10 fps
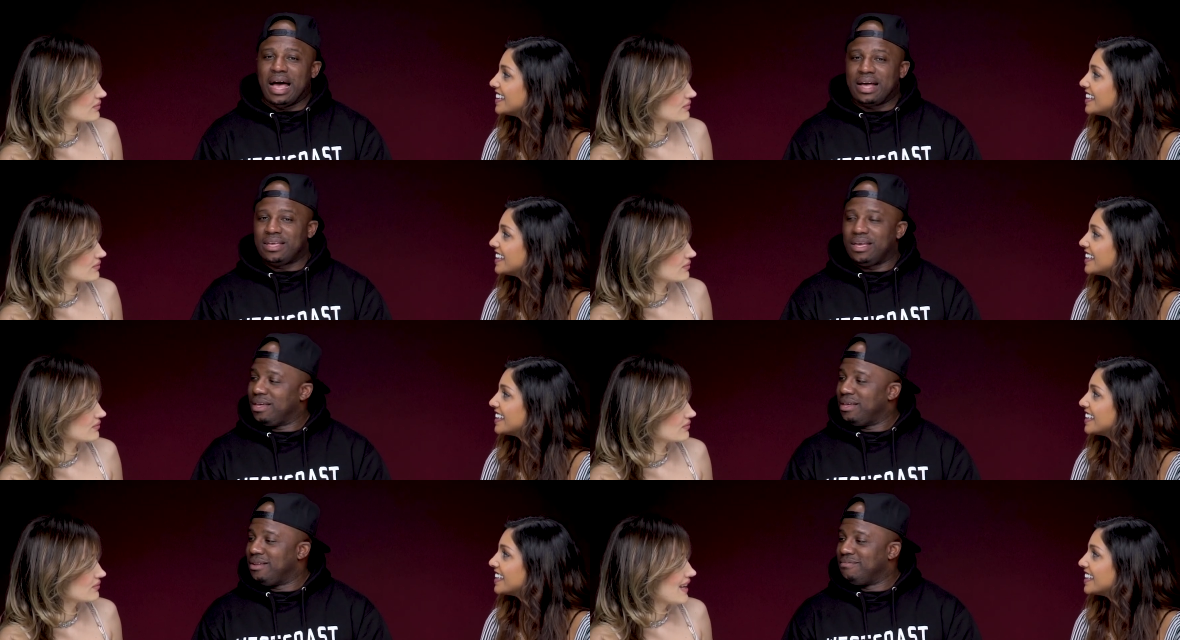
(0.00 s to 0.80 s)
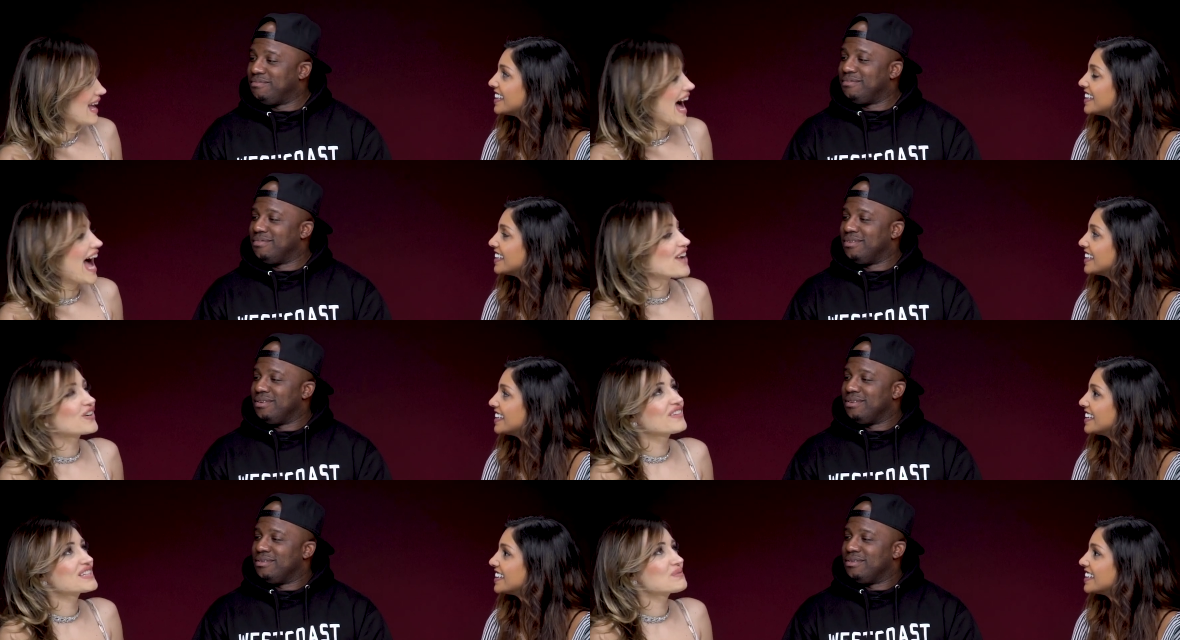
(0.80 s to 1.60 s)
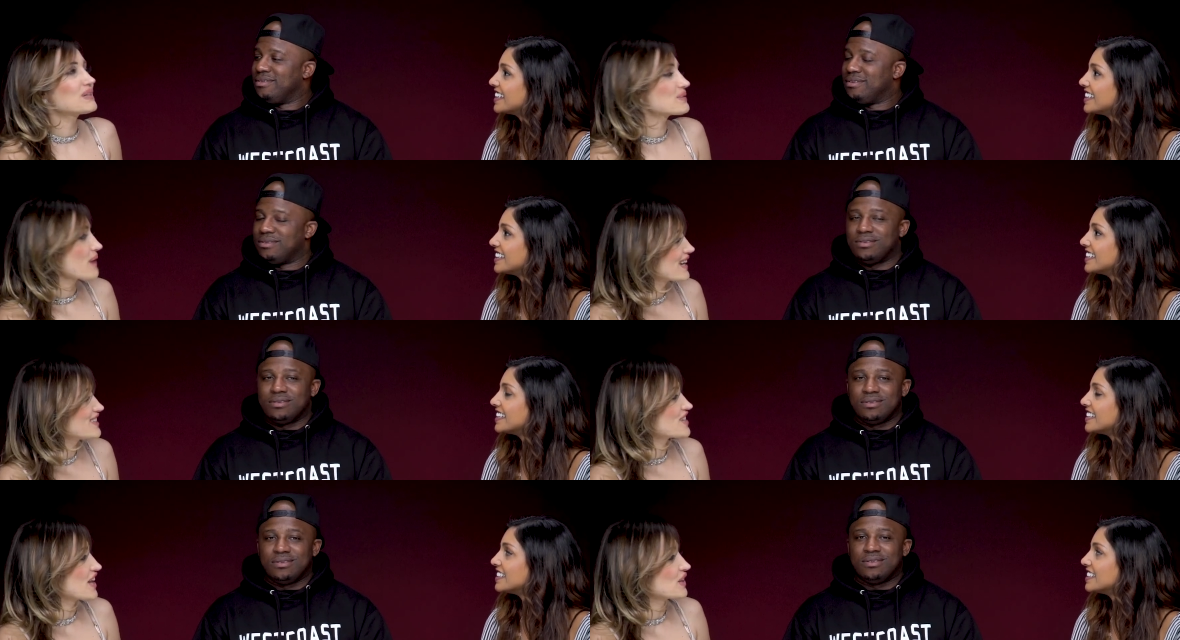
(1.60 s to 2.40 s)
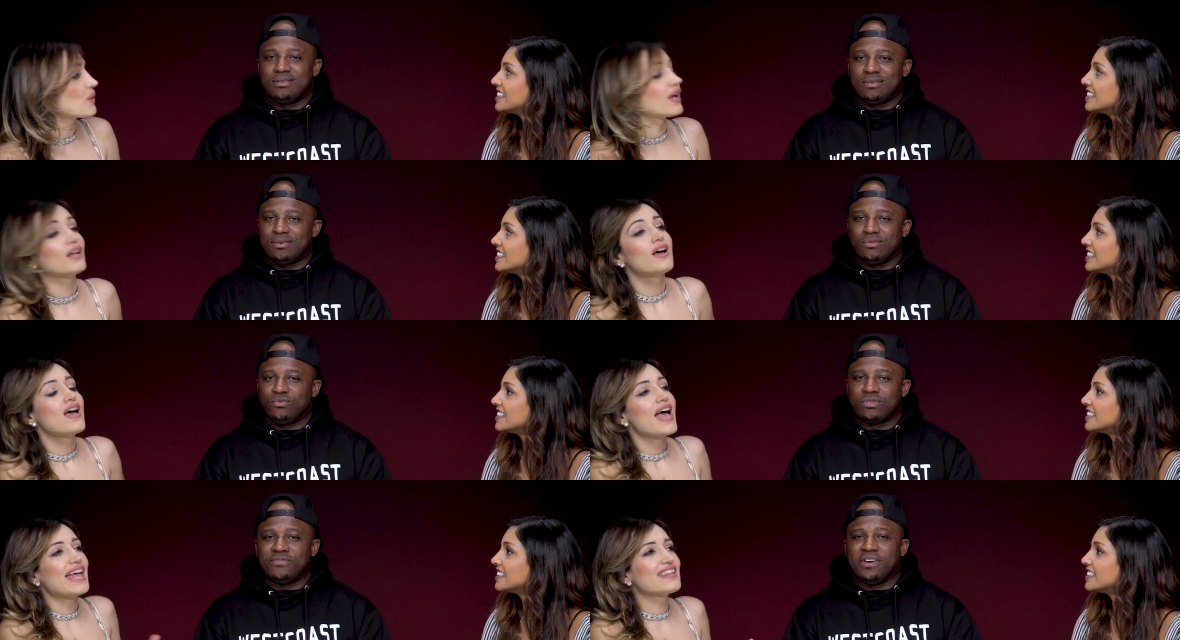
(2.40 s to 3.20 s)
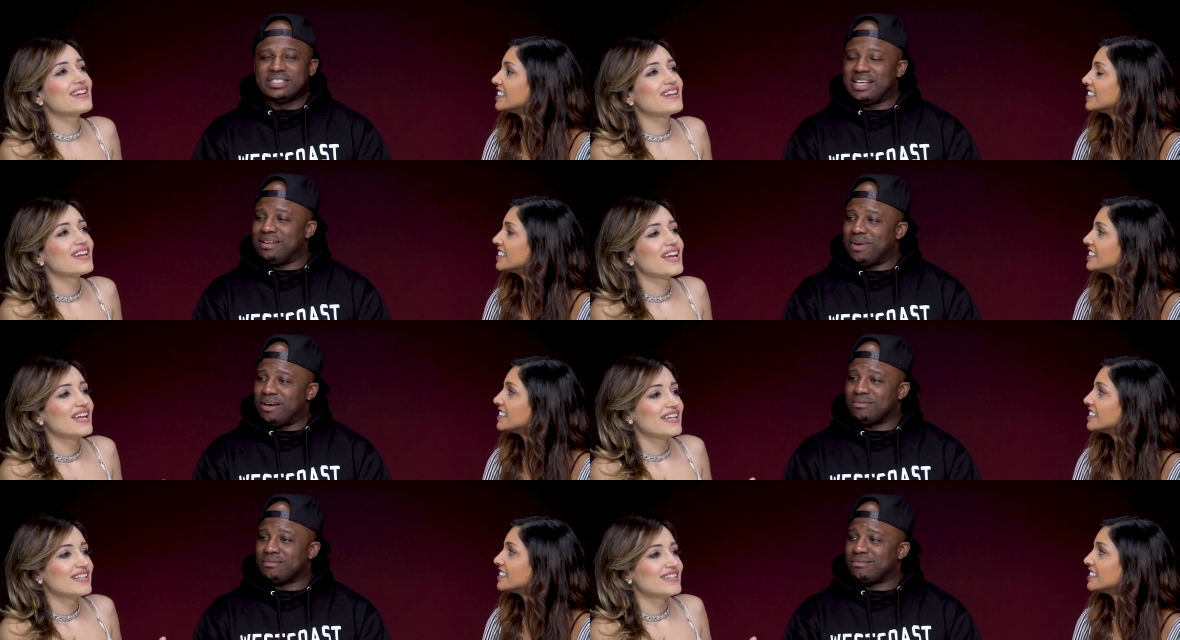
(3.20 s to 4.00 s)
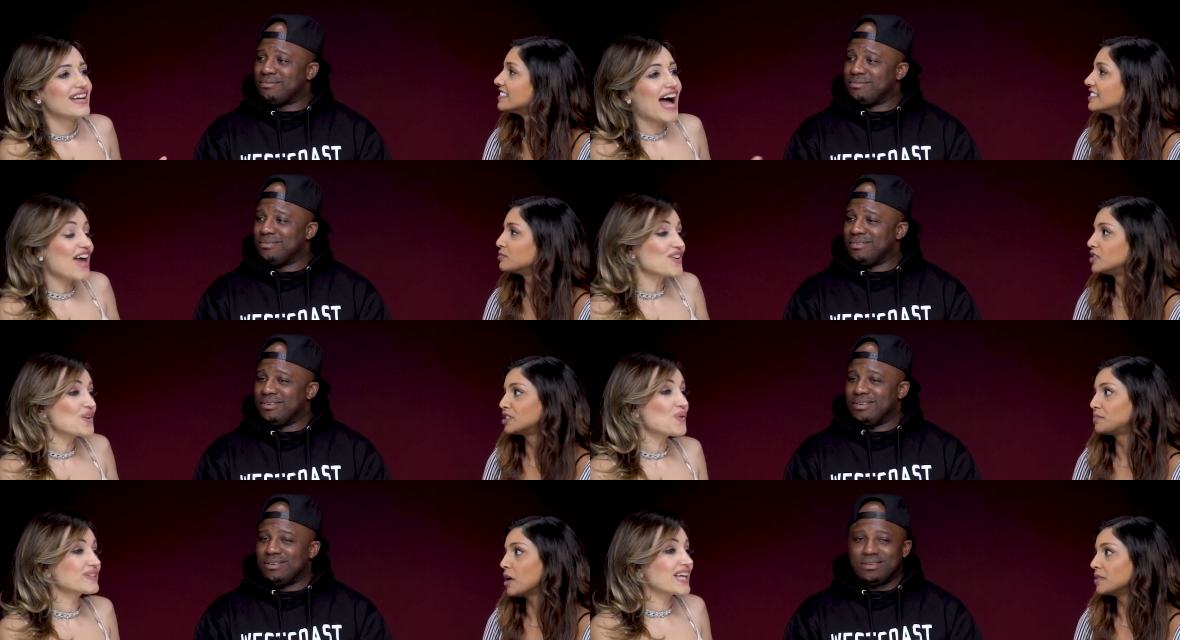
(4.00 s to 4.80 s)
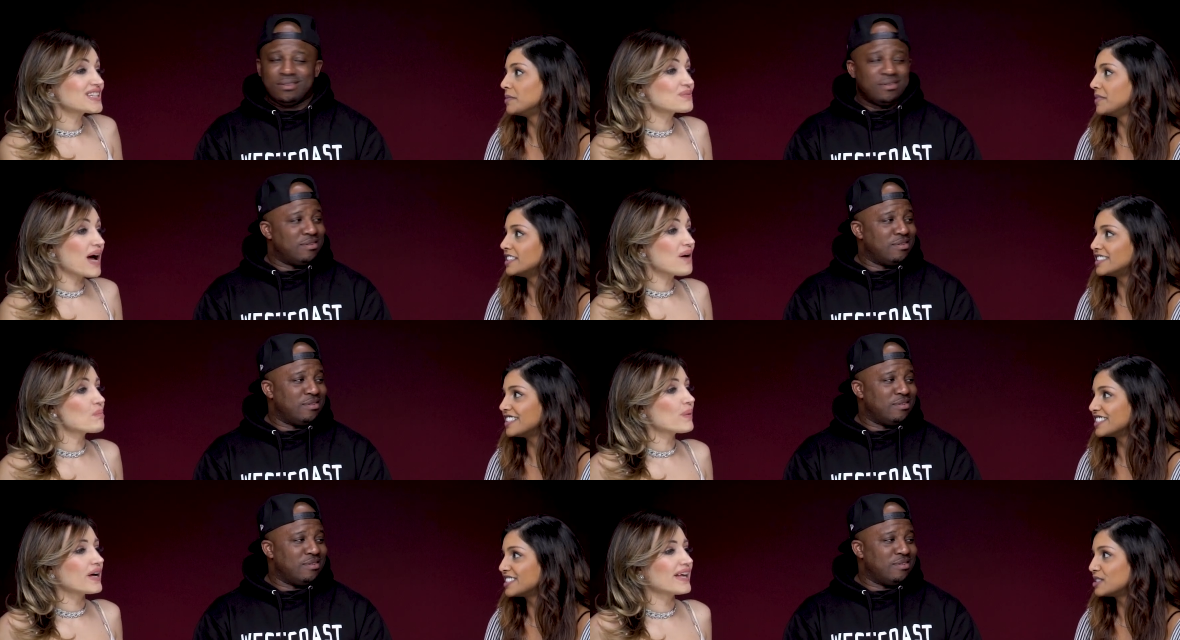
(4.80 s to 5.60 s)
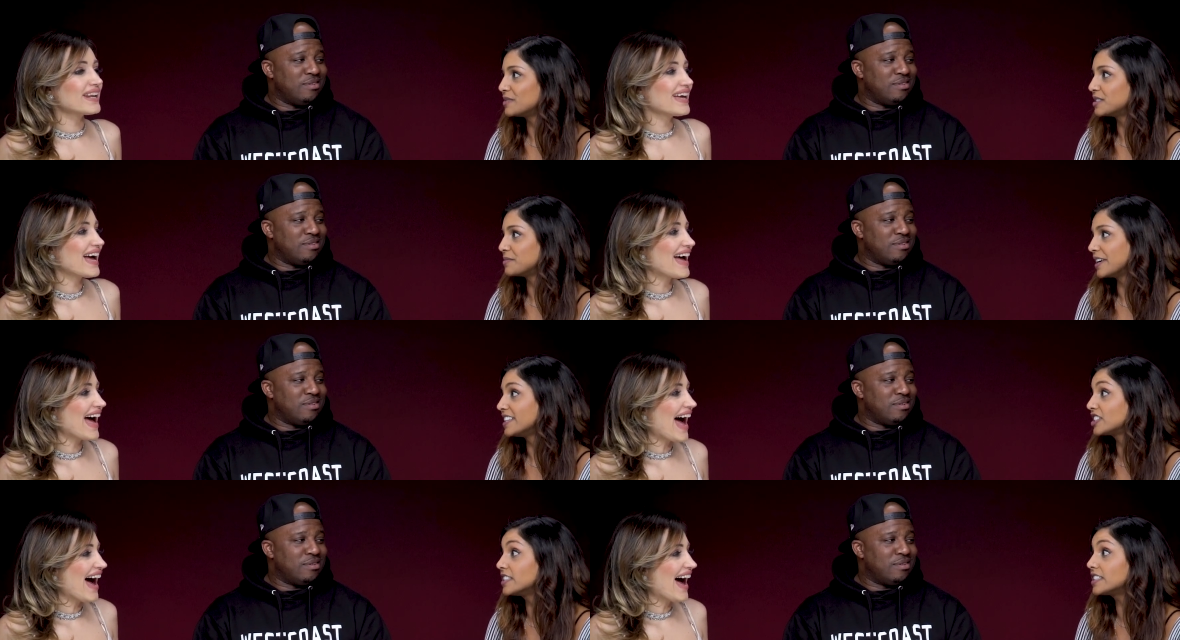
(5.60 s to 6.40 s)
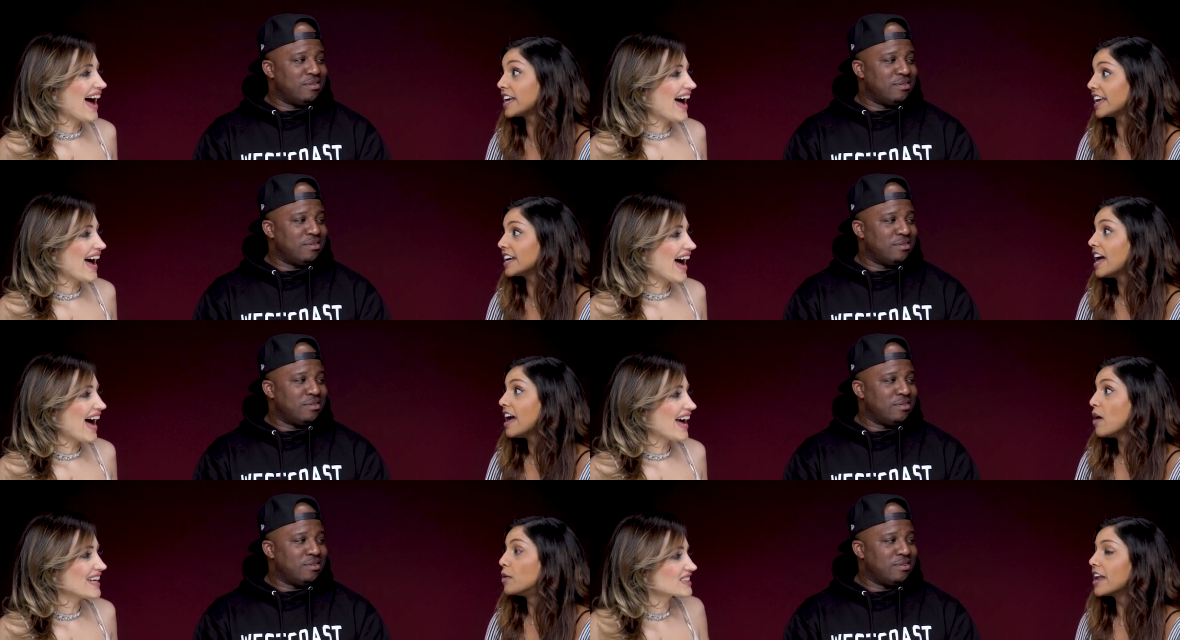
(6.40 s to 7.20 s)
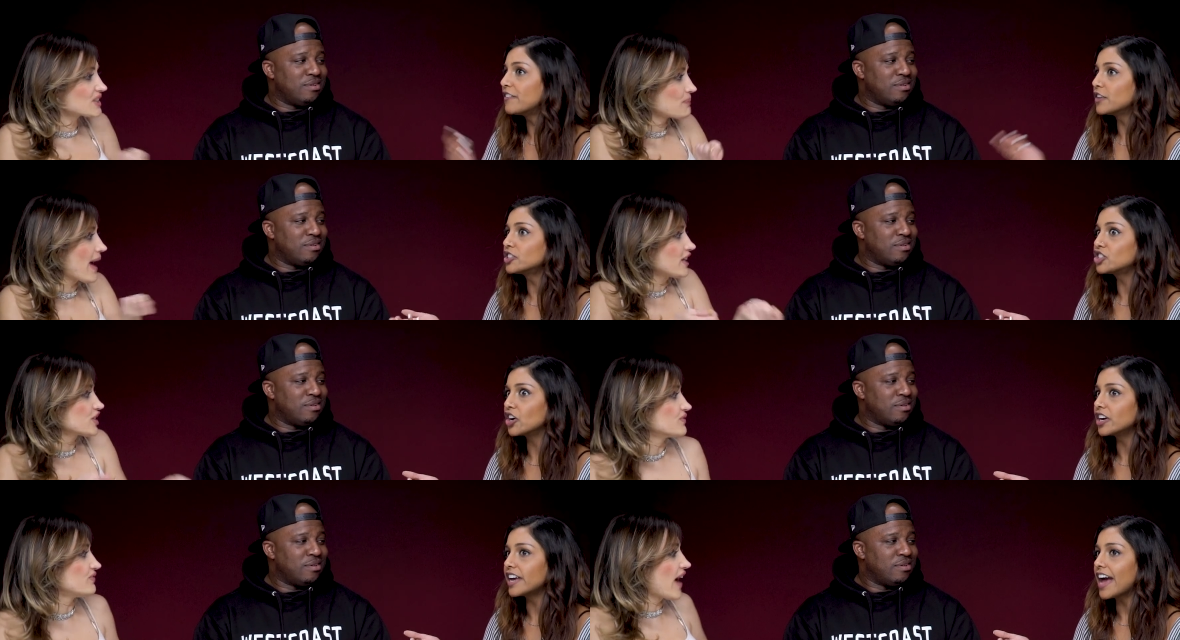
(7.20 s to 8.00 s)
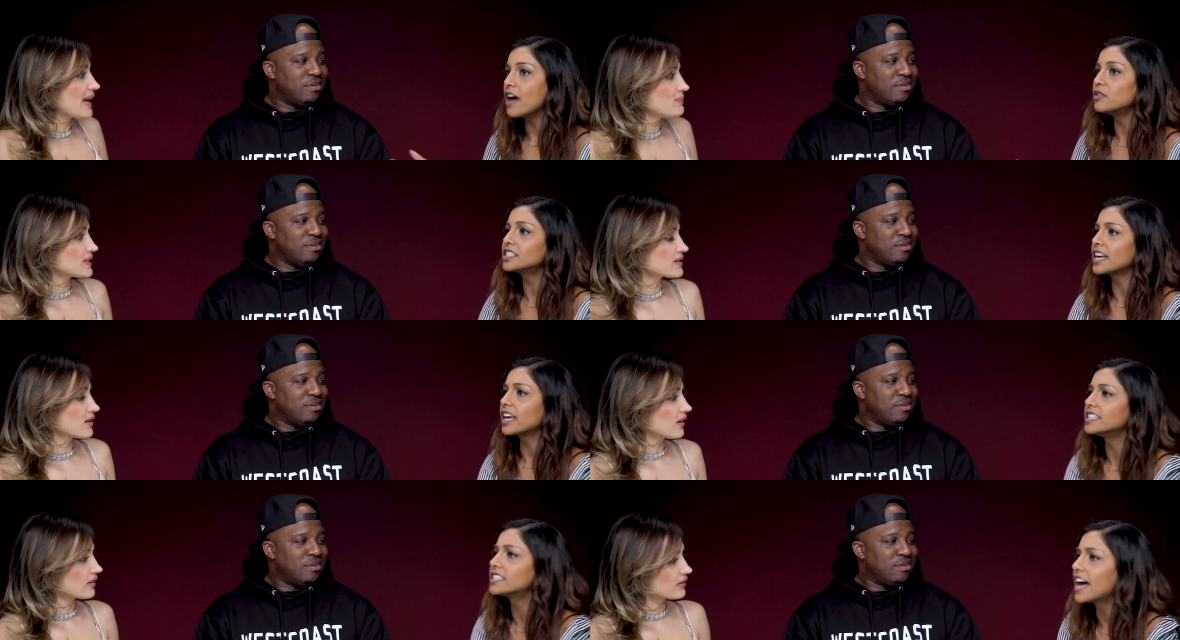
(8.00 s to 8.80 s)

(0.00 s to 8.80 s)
Speaker 1: I Can't.
Speaker 2: I don't even speak Spanish. LOL. What the and fuck is that
Speaker 1: about?
Speaker 3: I don't know what that means about, he doesn't speak Spanish because like when I first Spanish heard it, I was like, song. "Is